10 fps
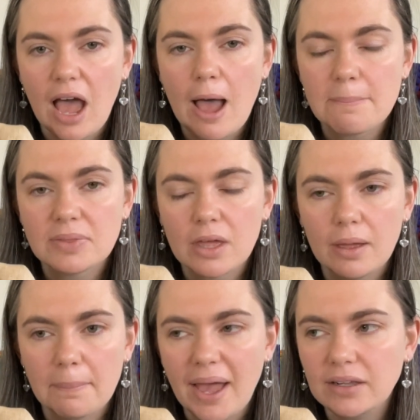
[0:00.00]

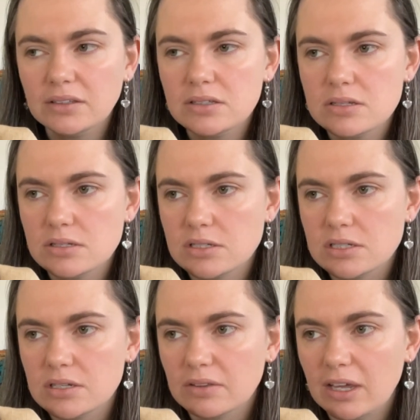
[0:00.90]
The
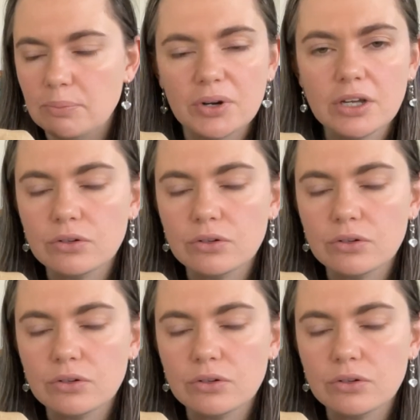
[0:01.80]
patterns, they're pretty